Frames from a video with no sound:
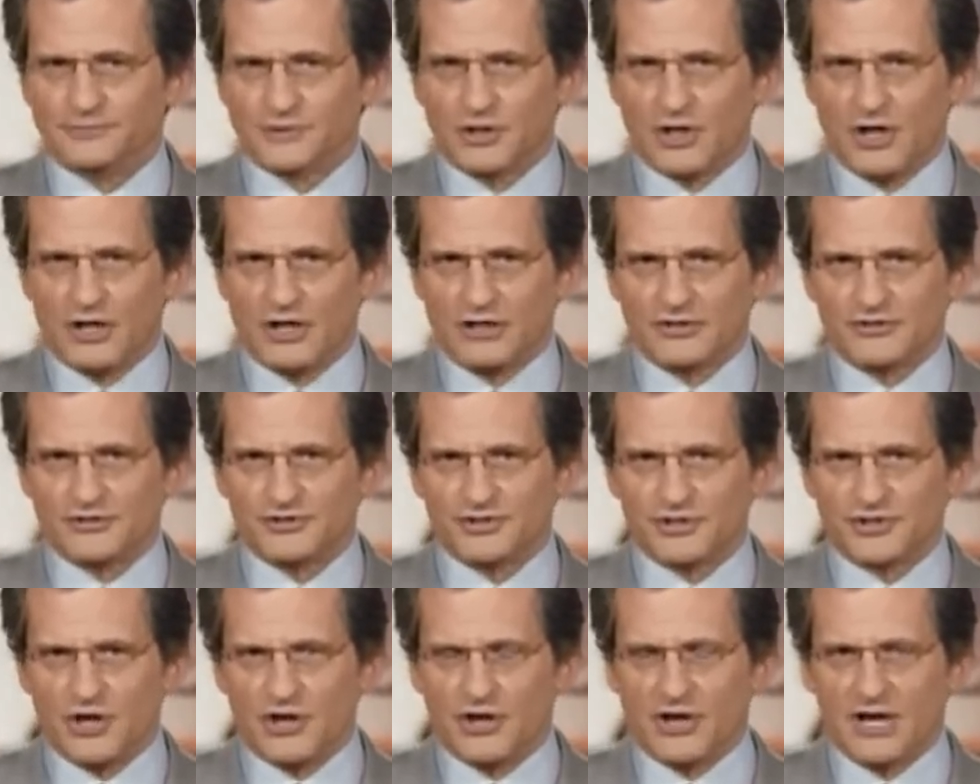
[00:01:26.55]
Garland
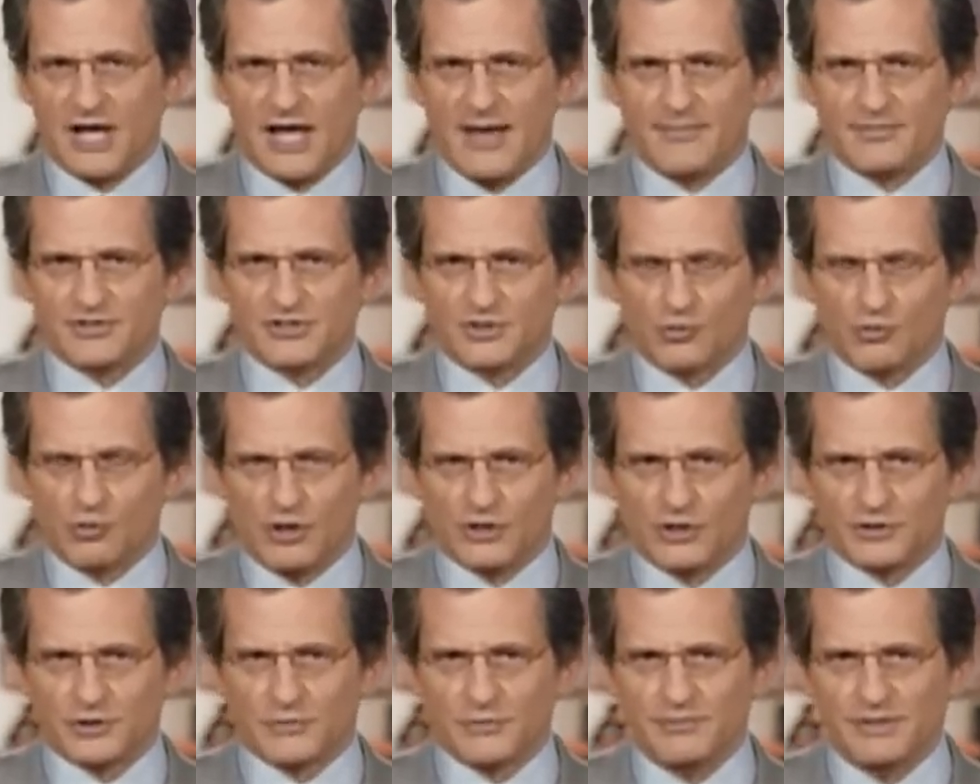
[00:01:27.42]
starred opposite
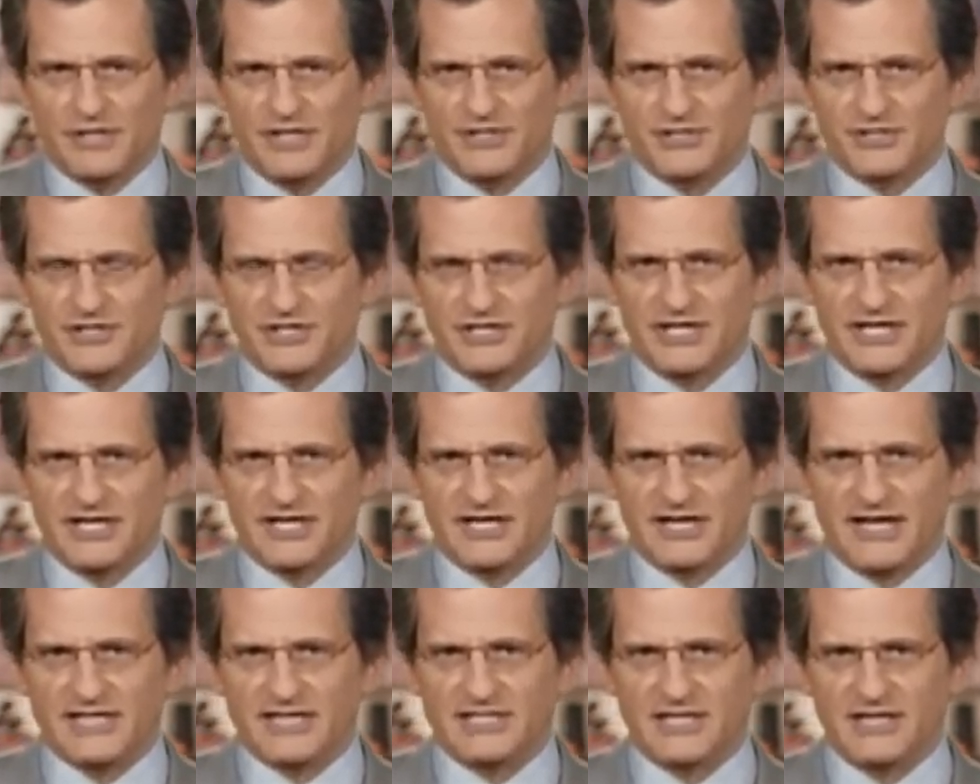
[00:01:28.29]
Walter Pidgeon in
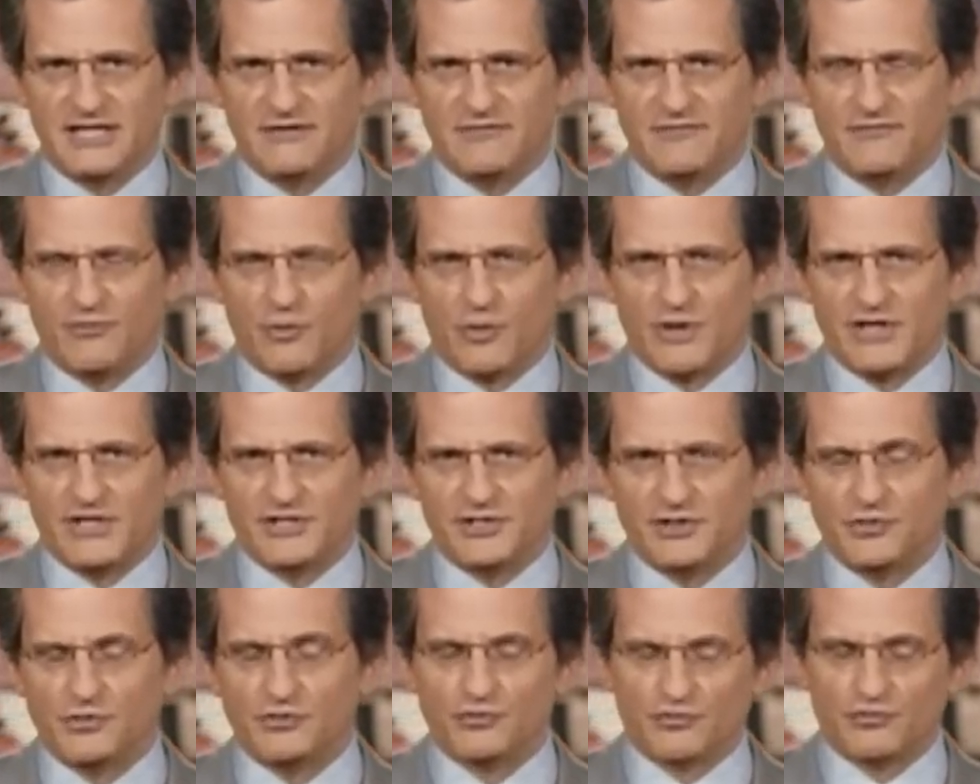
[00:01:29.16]
a
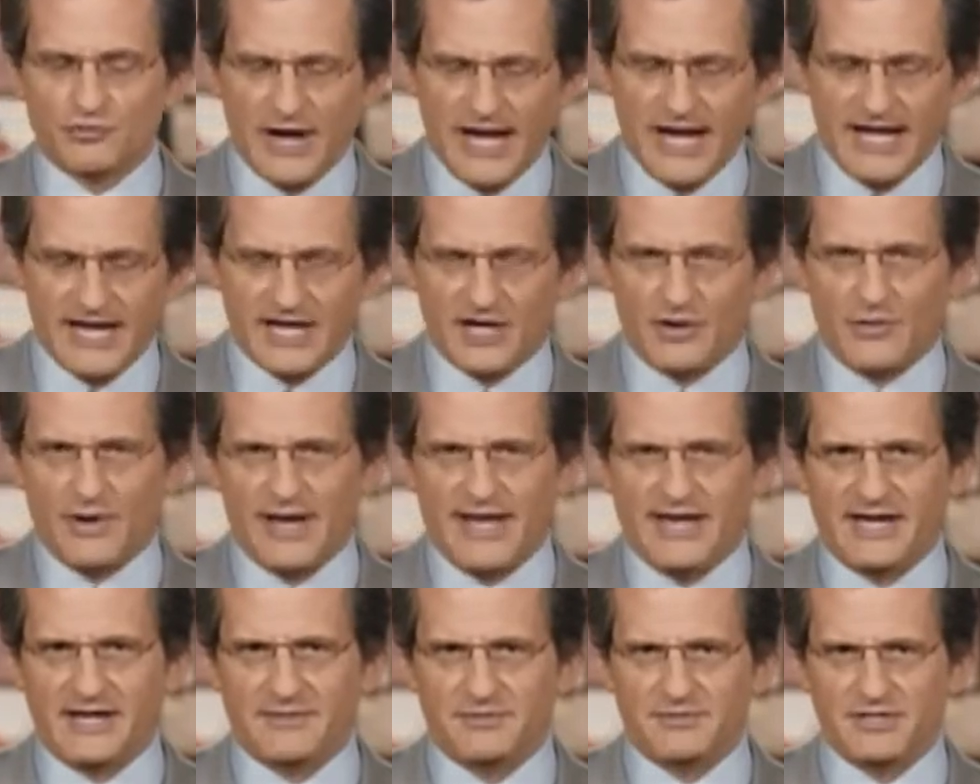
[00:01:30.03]
1942 radio
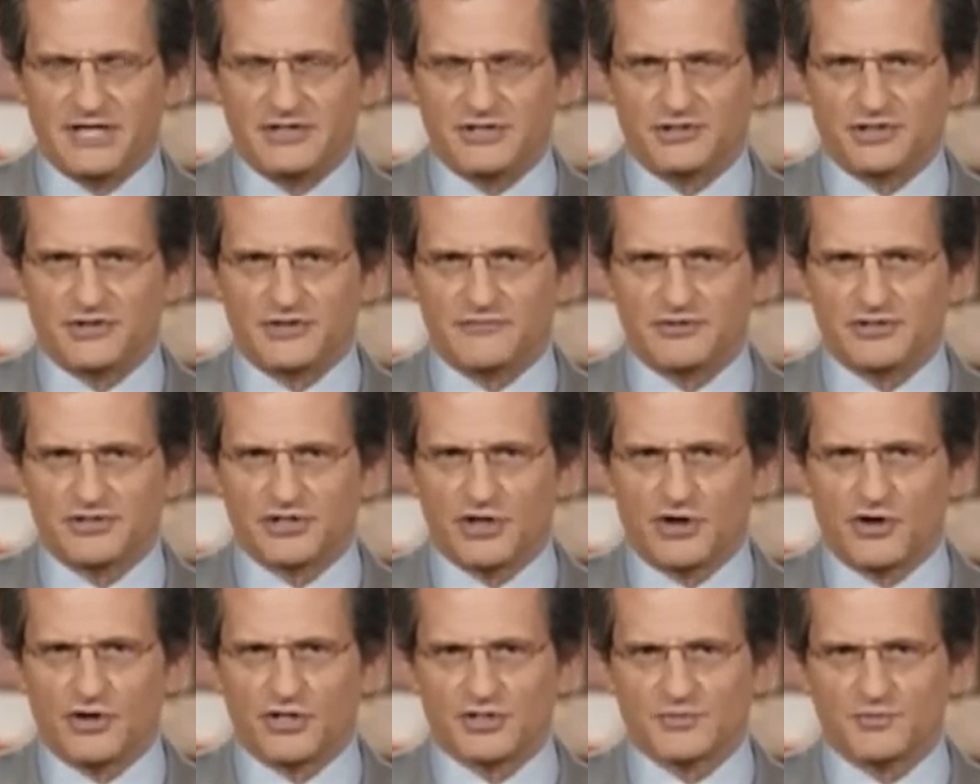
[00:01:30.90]
adaptation of A
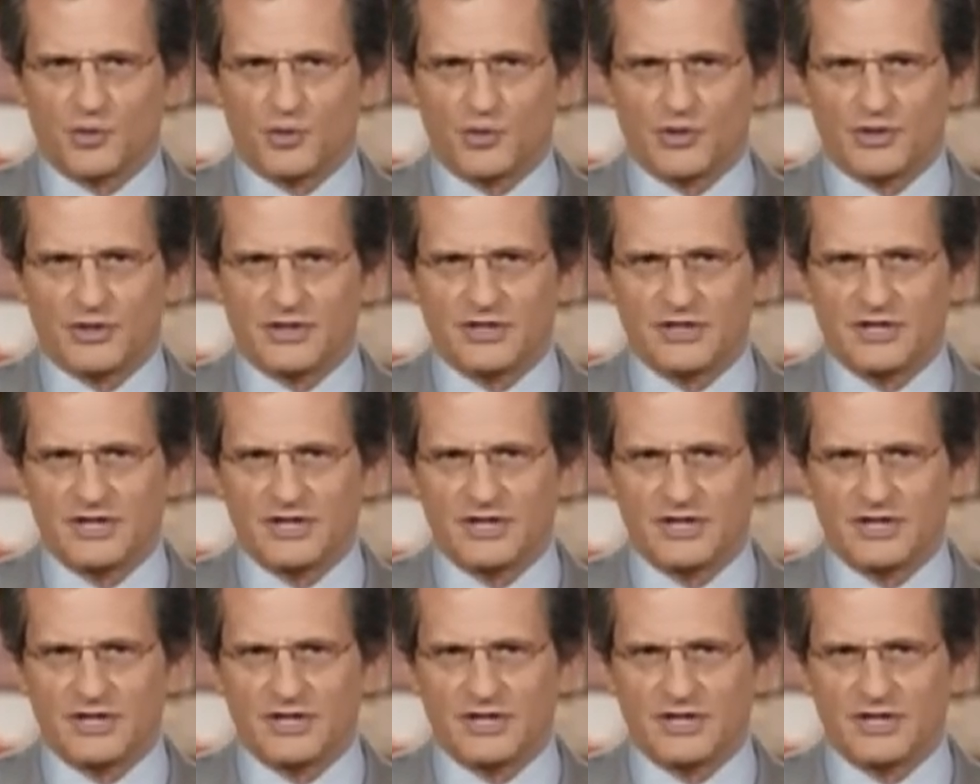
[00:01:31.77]
Star is Born.